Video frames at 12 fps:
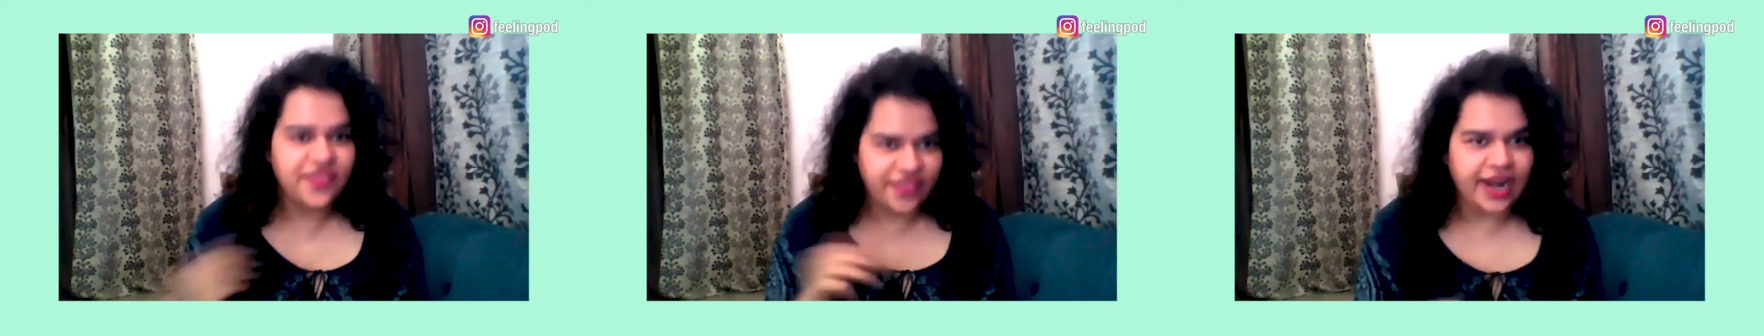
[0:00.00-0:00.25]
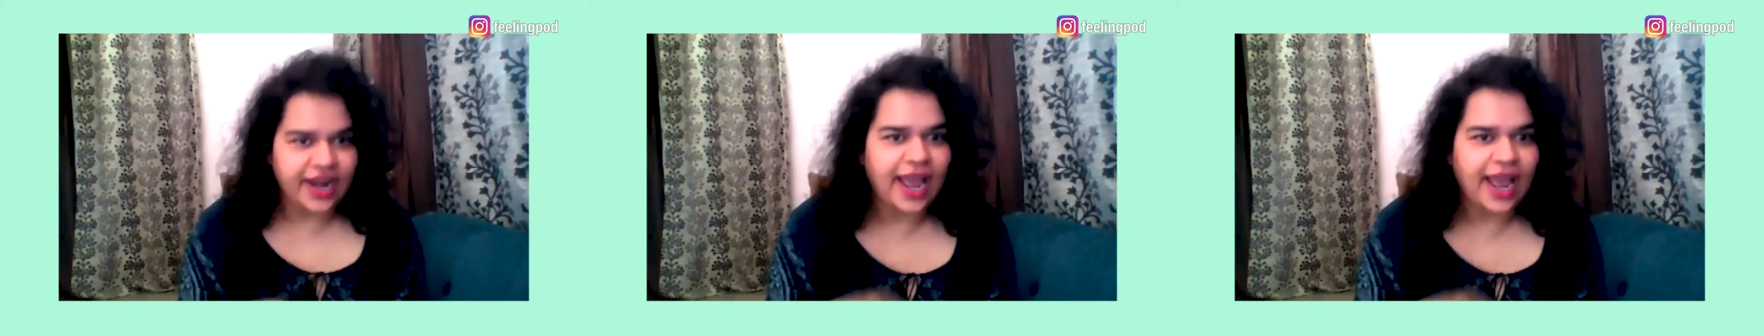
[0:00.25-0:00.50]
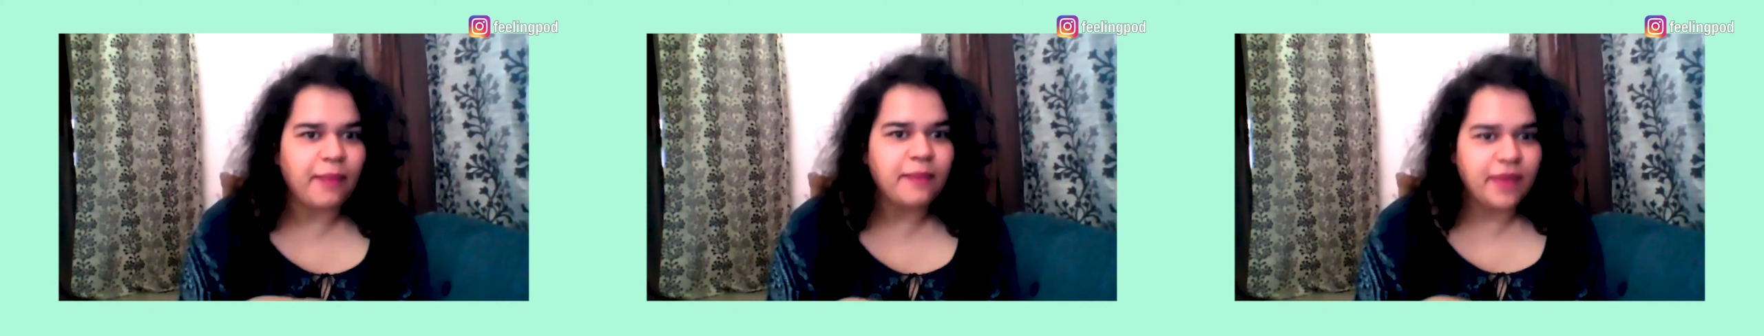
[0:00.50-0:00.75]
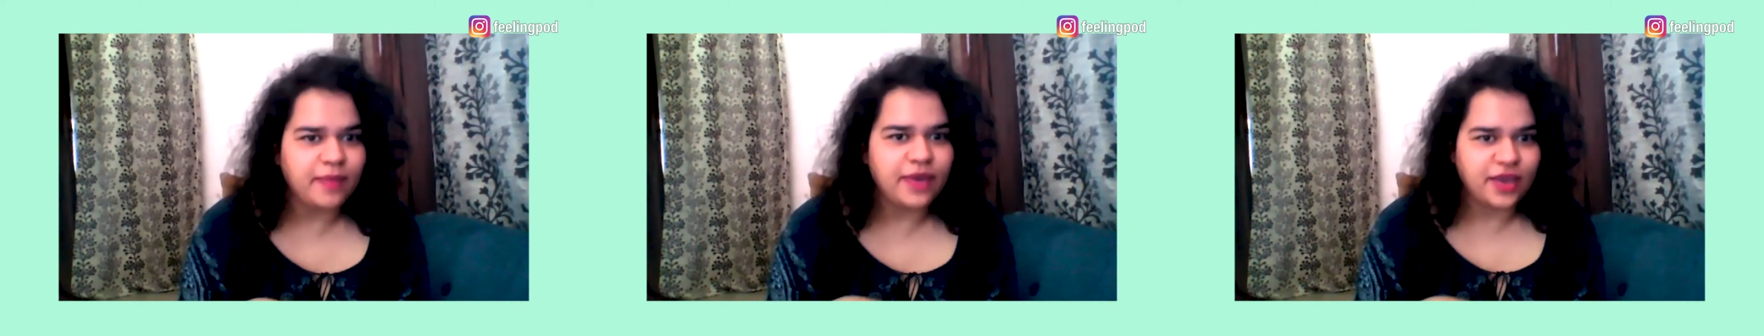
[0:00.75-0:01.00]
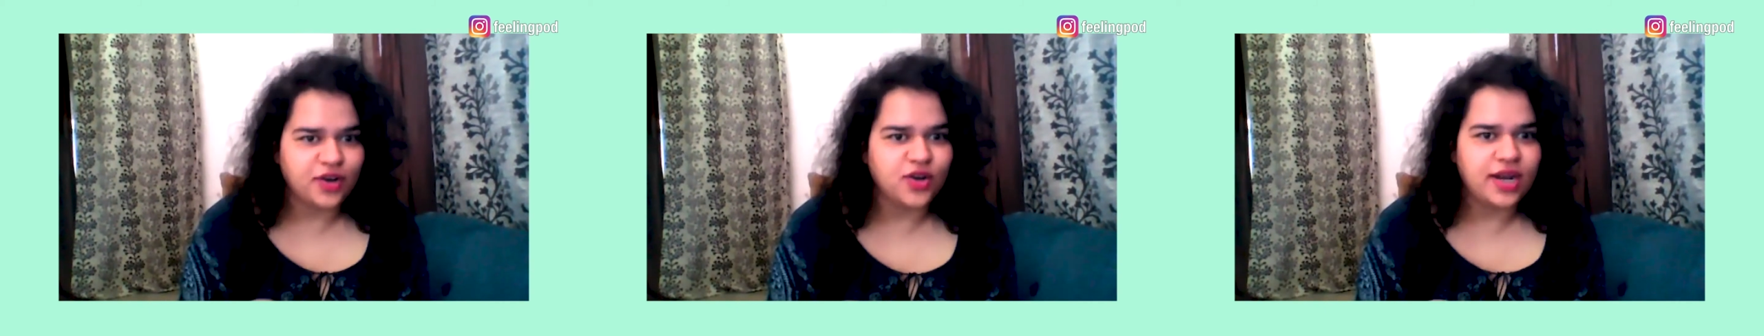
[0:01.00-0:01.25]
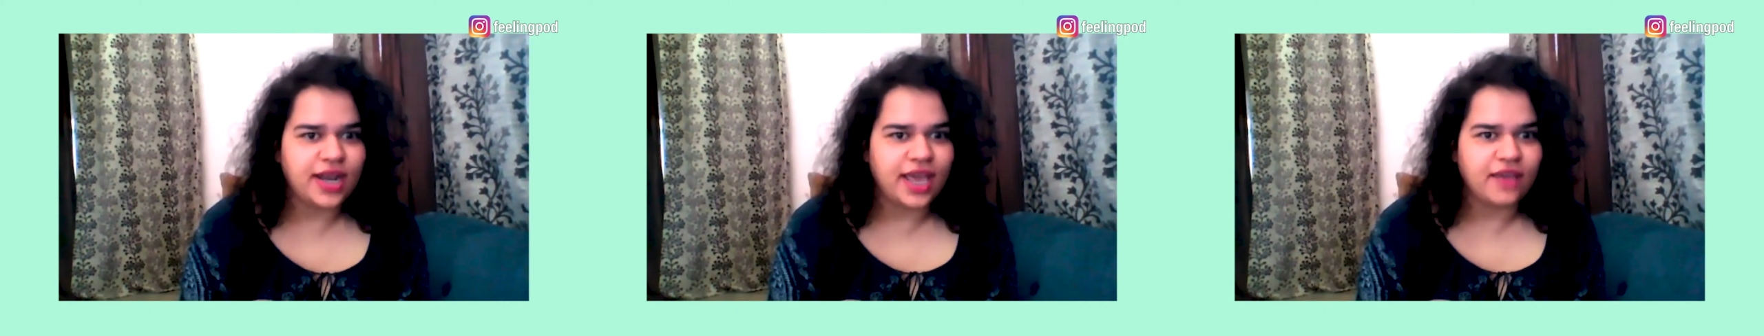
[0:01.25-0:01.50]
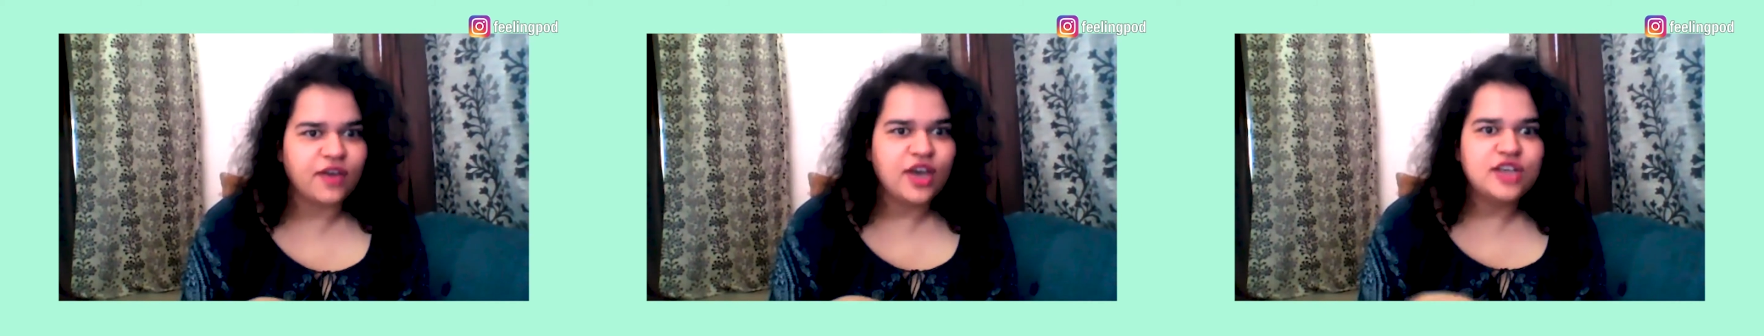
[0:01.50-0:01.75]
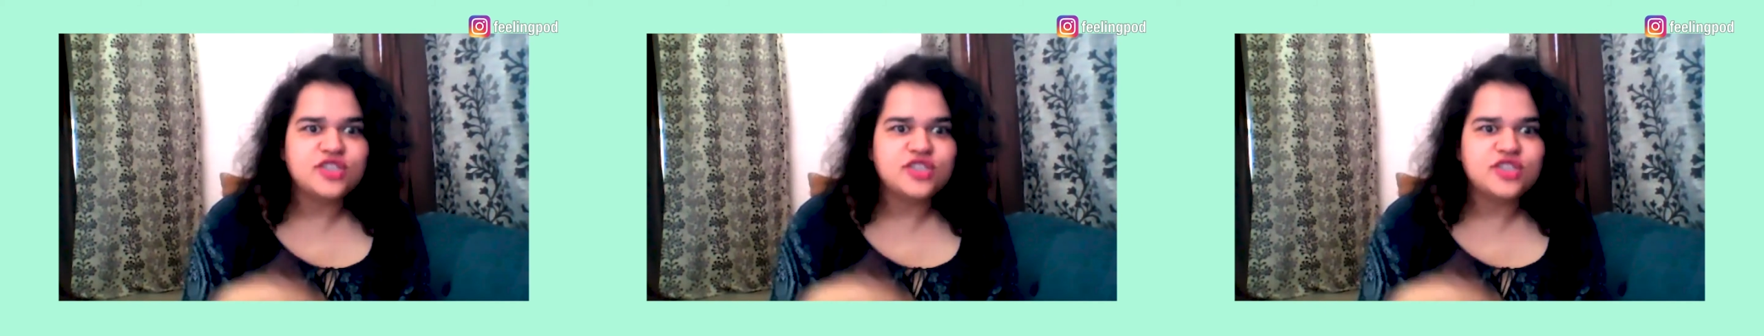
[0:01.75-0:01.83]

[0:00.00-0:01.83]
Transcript: than I am maybe in real life.